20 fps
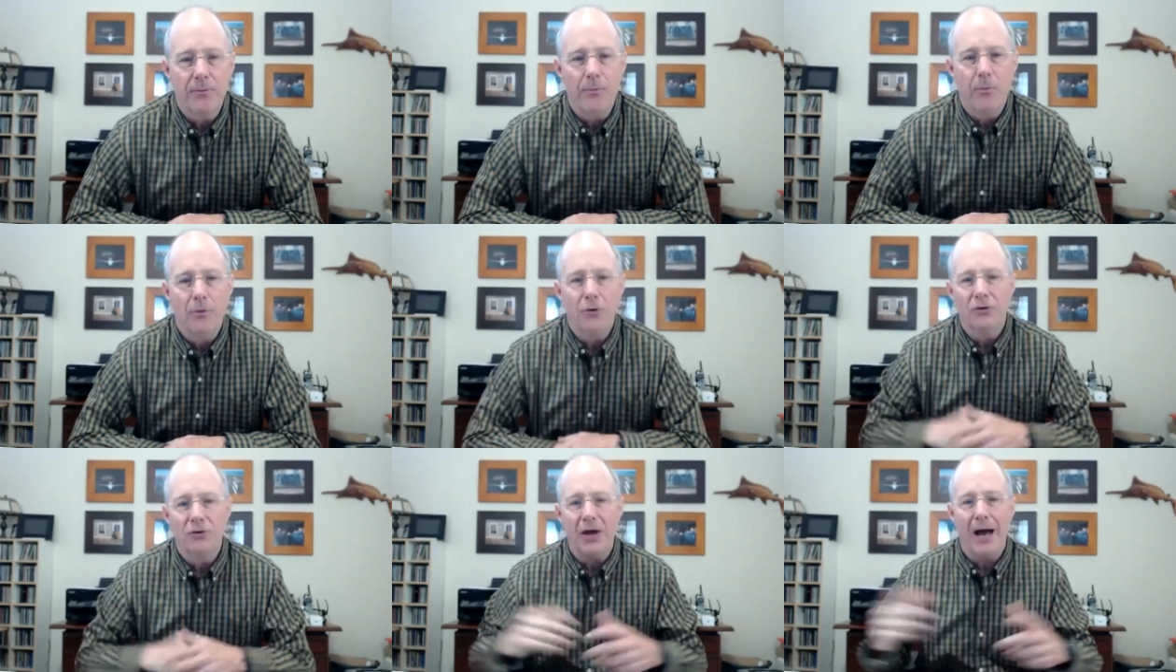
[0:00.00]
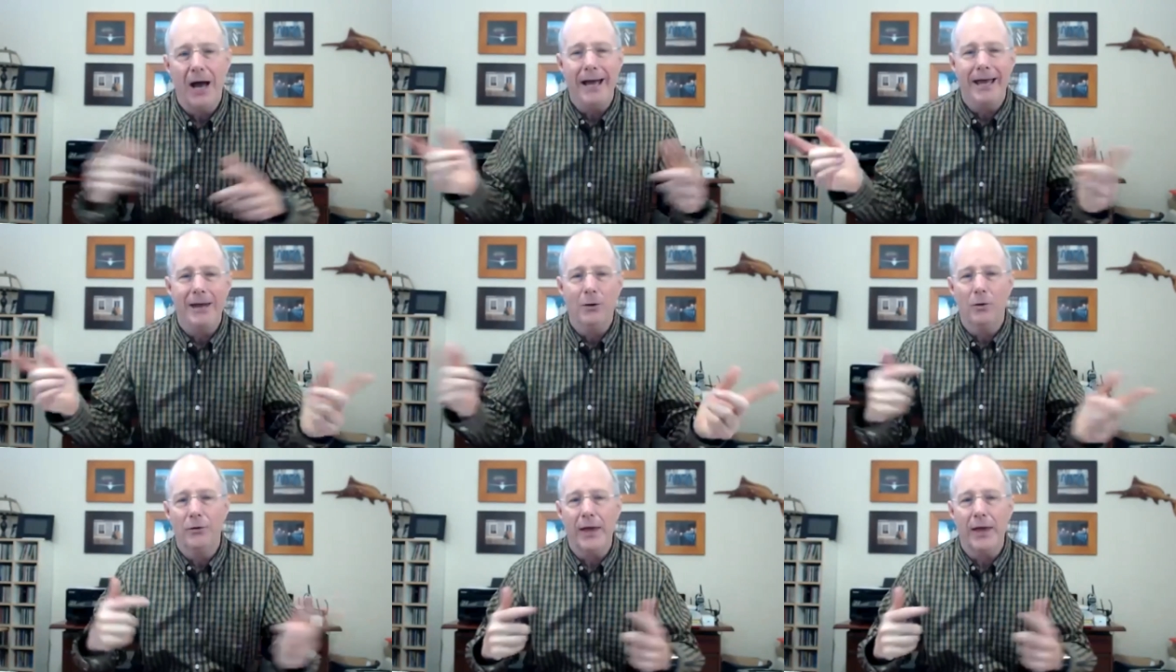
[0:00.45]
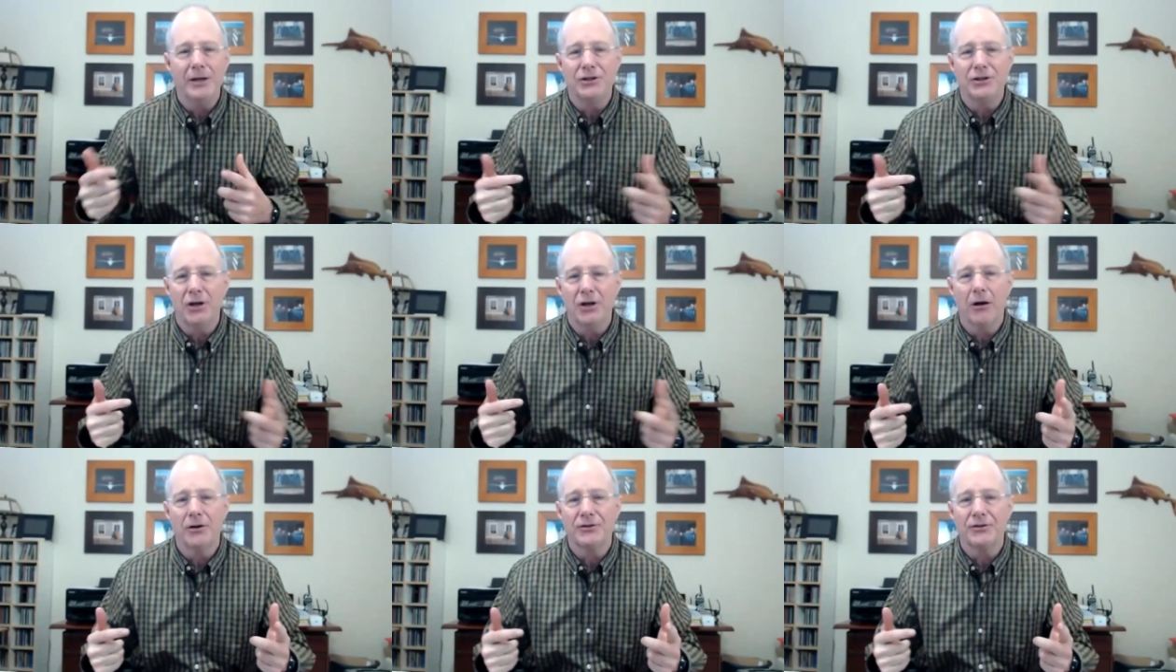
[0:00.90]
you tie in with
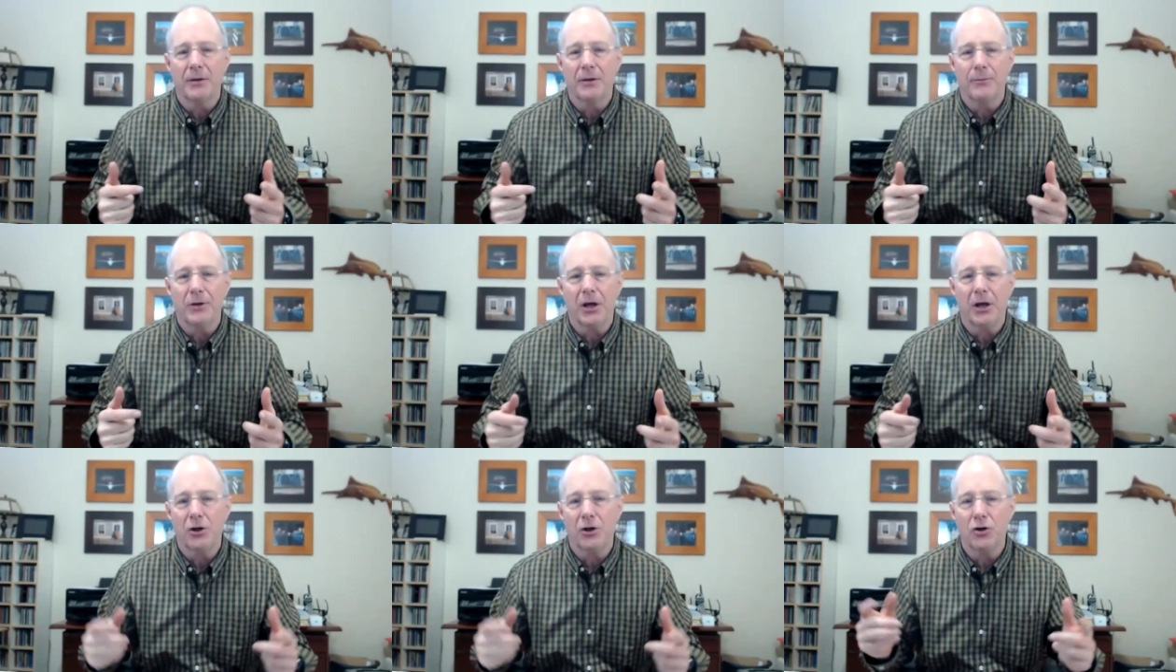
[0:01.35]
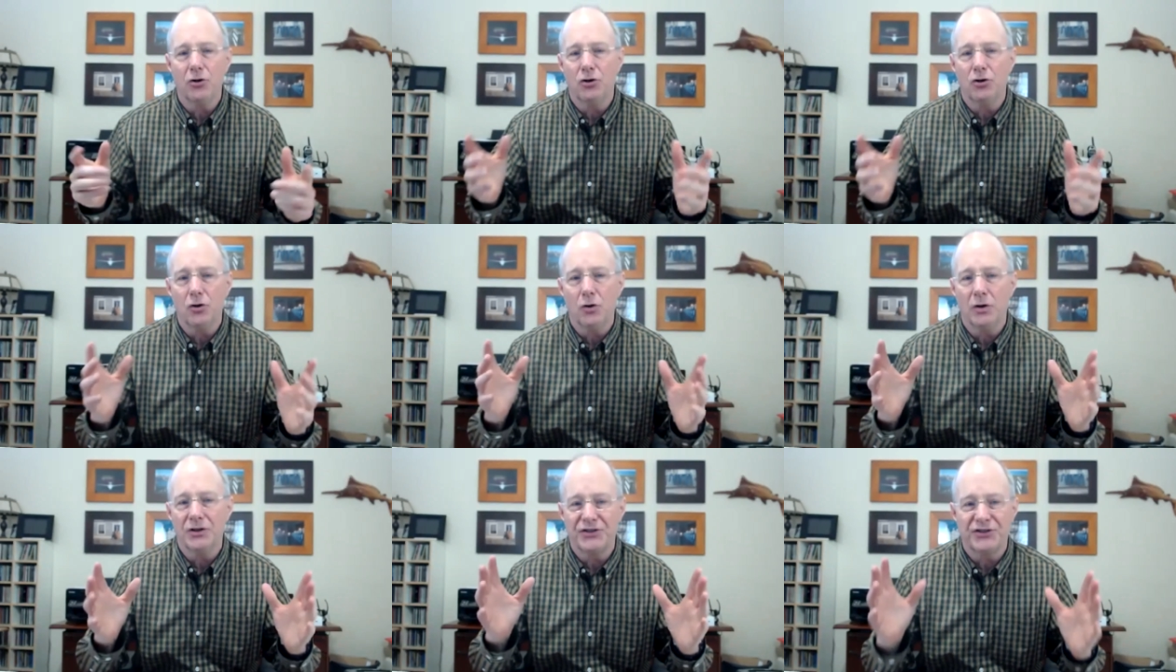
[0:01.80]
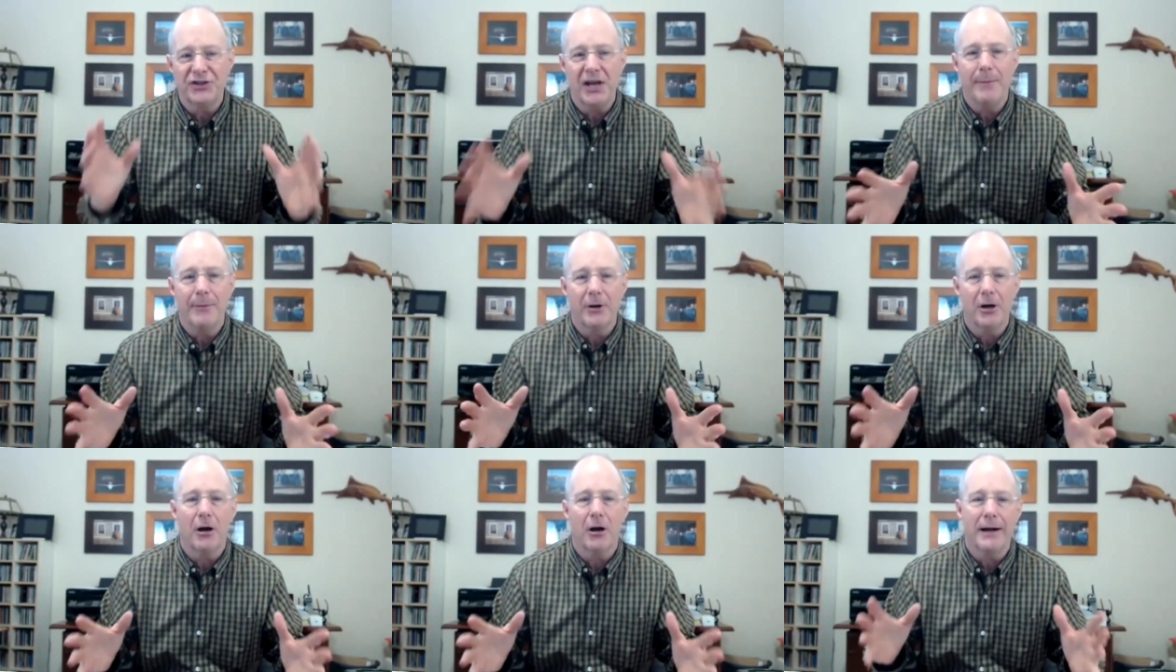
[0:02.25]
HR or something and you do a
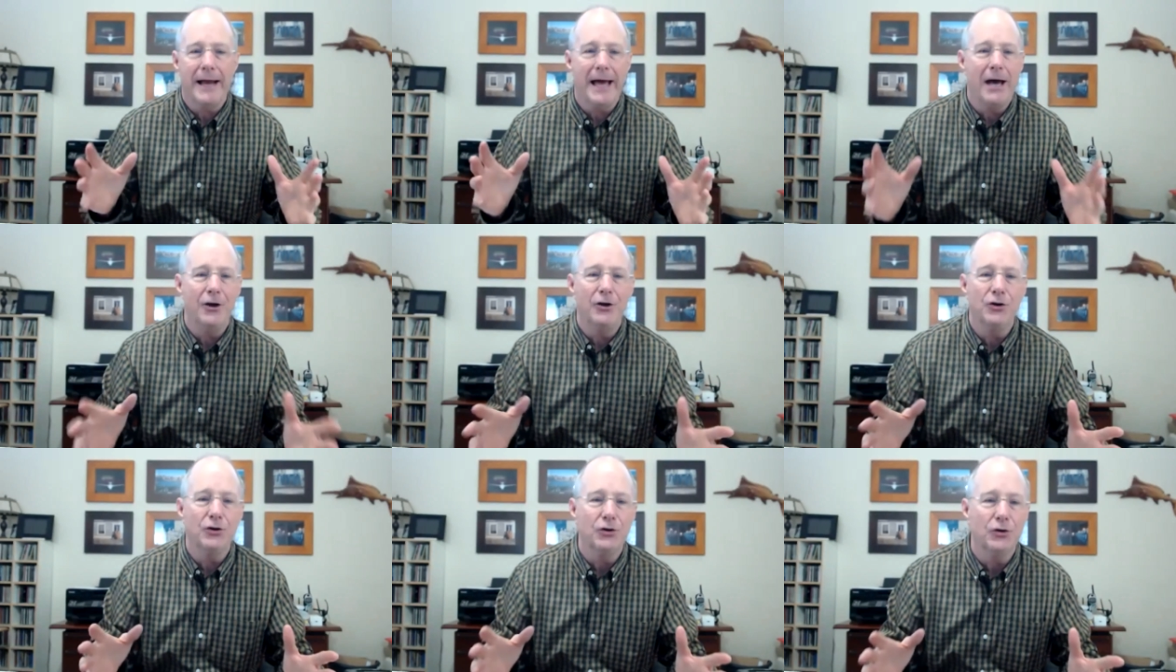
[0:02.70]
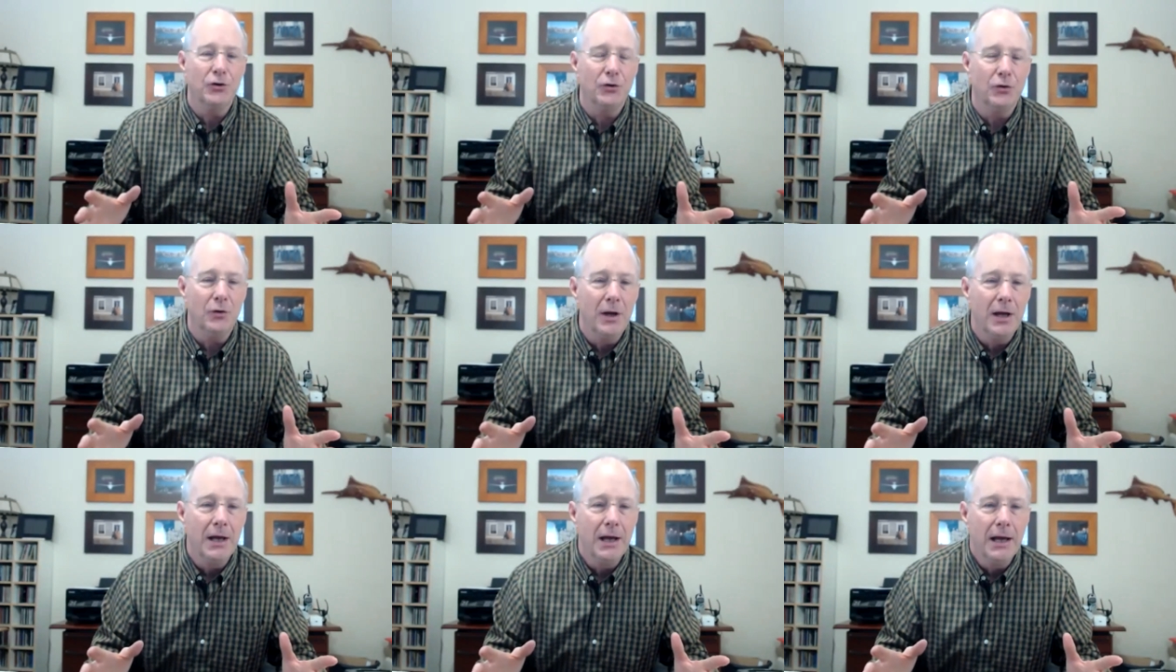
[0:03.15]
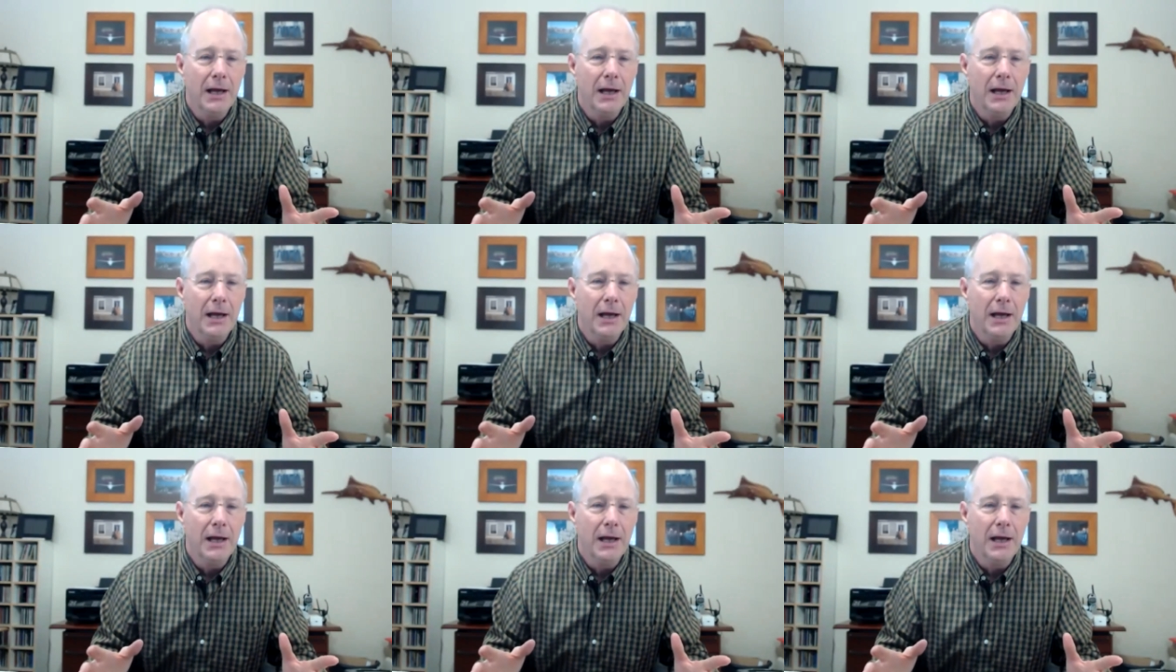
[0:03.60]
seminar on how to do